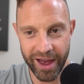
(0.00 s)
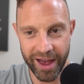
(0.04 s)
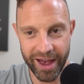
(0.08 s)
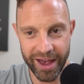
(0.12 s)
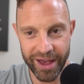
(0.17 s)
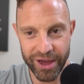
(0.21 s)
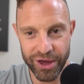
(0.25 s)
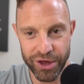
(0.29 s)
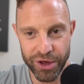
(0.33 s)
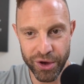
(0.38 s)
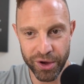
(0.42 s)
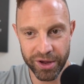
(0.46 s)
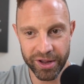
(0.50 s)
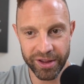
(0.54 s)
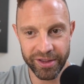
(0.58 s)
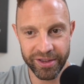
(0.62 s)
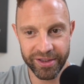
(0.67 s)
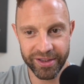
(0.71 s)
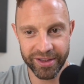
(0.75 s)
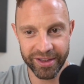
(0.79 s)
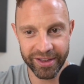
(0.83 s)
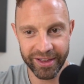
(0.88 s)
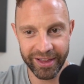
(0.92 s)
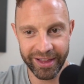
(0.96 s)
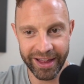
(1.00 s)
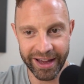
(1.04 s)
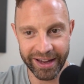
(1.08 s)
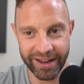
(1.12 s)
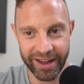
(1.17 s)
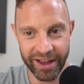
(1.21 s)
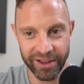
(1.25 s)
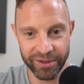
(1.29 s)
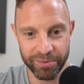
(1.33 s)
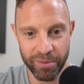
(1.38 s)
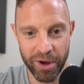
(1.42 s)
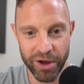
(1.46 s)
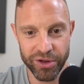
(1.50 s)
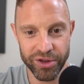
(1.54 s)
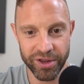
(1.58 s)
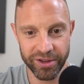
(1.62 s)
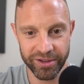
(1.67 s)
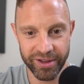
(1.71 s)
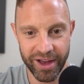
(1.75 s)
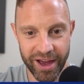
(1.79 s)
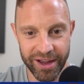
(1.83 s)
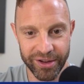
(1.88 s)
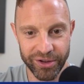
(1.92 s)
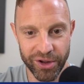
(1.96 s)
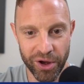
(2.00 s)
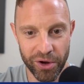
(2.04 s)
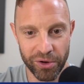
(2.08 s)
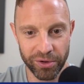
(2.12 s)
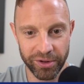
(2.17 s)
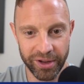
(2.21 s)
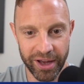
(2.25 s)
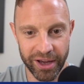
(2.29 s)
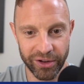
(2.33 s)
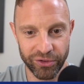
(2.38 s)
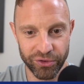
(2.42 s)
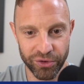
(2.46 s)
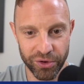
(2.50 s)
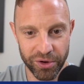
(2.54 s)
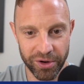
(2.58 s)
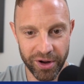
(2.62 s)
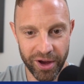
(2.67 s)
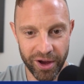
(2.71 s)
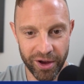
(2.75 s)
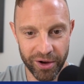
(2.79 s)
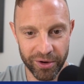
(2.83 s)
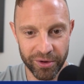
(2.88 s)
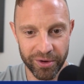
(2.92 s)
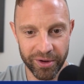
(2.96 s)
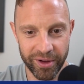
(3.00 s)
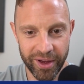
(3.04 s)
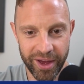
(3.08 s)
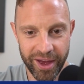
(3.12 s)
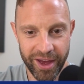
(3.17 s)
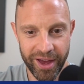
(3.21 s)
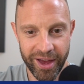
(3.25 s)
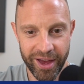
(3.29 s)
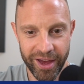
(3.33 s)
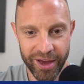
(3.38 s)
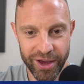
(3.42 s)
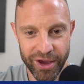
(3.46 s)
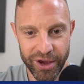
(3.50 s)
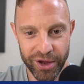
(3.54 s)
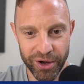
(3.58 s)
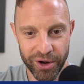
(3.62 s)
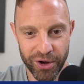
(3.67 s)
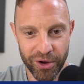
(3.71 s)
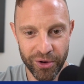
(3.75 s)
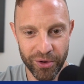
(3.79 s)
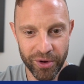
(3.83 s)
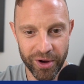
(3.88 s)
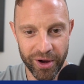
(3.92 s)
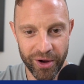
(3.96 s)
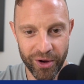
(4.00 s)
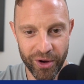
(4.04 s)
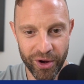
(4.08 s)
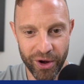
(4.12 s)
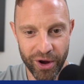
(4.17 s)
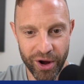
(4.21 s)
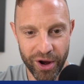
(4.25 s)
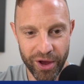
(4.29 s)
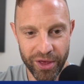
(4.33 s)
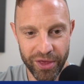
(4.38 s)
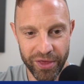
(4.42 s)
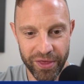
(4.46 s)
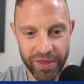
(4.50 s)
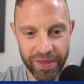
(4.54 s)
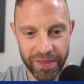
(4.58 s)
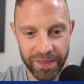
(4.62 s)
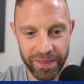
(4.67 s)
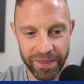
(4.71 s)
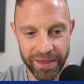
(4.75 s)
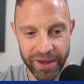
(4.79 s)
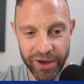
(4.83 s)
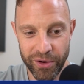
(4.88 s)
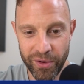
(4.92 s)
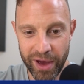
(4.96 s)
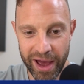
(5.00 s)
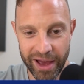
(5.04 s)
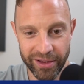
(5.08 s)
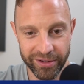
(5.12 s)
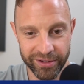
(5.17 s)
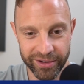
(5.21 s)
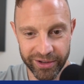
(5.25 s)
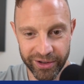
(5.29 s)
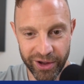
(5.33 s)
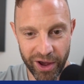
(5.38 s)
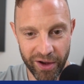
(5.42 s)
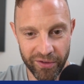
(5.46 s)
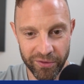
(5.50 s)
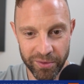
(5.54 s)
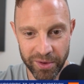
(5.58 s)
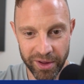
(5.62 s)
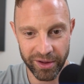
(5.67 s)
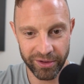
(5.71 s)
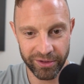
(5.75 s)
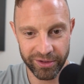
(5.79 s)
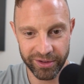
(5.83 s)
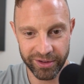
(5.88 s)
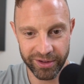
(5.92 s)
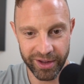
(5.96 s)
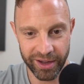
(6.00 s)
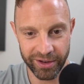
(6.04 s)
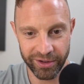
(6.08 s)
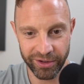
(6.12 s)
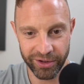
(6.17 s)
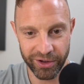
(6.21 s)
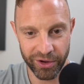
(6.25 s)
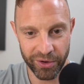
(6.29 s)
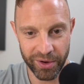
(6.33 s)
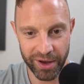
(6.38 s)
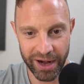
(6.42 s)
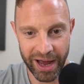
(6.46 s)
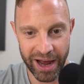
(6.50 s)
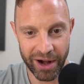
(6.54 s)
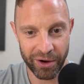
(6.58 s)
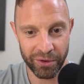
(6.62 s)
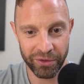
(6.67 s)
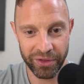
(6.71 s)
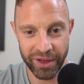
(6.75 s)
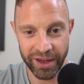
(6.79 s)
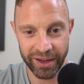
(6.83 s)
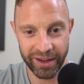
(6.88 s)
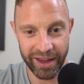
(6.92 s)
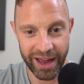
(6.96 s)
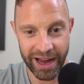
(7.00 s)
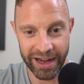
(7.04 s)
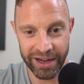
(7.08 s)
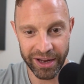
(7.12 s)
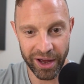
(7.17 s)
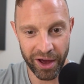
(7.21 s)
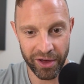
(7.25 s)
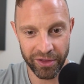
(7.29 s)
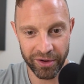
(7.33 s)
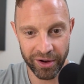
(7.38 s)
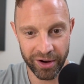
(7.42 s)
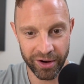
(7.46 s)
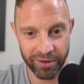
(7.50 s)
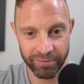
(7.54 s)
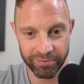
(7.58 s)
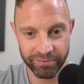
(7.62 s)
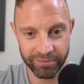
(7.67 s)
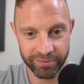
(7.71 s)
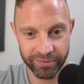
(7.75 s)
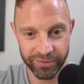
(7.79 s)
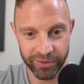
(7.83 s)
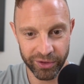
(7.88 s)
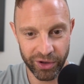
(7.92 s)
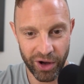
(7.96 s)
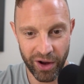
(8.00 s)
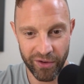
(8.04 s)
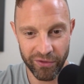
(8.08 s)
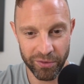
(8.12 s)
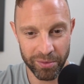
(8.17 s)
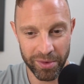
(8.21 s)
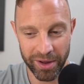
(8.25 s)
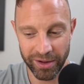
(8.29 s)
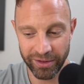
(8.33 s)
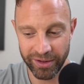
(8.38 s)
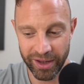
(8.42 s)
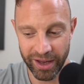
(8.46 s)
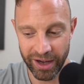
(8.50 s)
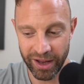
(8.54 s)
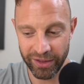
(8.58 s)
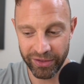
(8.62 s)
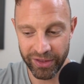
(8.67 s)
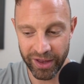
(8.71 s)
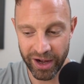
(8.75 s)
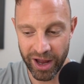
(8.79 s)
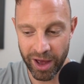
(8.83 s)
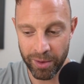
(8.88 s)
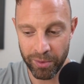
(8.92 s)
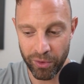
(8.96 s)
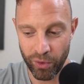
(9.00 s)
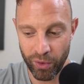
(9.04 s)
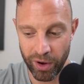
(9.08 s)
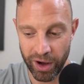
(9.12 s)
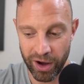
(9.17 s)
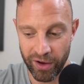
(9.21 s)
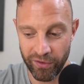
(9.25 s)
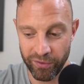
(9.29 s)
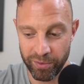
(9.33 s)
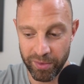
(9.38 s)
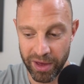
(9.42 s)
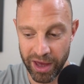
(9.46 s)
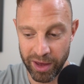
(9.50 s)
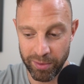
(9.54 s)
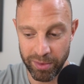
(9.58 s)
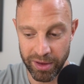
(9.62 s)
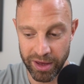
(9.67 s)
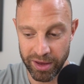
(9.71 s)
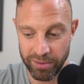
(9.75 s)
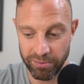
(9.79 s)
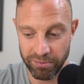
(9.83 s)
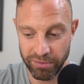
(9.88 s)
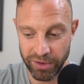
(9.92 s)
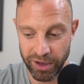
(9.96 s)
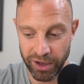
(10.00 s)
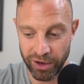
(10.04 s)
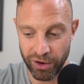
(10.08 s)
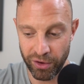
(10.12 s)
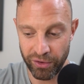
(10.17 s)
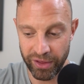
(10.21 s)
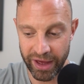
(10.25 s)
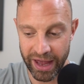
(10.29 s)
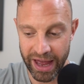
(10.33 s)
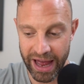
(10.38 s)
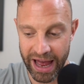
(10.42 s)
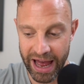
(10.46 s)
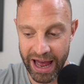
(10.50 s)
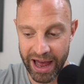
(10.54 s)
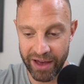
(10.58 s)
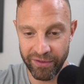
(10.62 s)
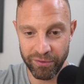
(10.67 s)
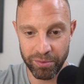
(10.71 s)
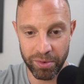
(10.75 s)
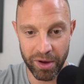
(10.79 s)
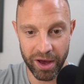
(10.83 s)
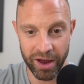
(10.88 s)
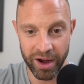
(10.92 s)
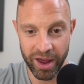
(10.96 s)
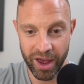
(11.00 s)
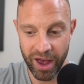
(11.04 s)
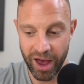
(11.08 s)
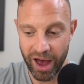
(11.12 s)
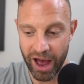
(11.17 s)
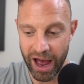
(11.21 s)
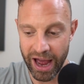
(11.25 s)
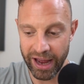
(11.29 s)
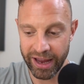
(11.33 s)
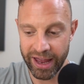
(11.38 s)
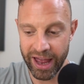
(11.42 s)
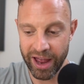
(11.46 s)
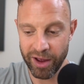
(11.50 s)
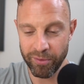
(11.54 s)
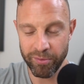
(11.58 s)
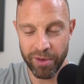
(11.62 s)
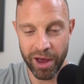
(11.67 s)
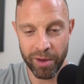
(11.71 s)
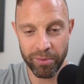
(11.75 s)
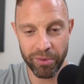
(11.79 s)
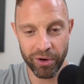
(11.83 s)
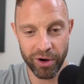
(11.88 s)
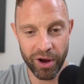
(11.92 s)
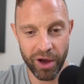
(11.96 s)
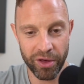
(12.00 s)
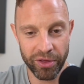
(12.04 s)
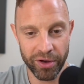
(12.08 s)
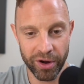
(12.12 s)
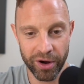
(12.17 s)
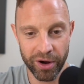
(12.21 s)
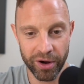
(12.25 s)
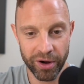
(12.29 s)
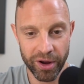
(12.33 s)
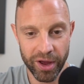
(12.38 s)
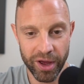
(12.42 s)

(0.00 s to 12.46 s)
you can like, as much as I don't like Trudeau, the US government didn't do it. I don't think any other government did it that I'm aware of. Maybe, they have, but I can't remember other,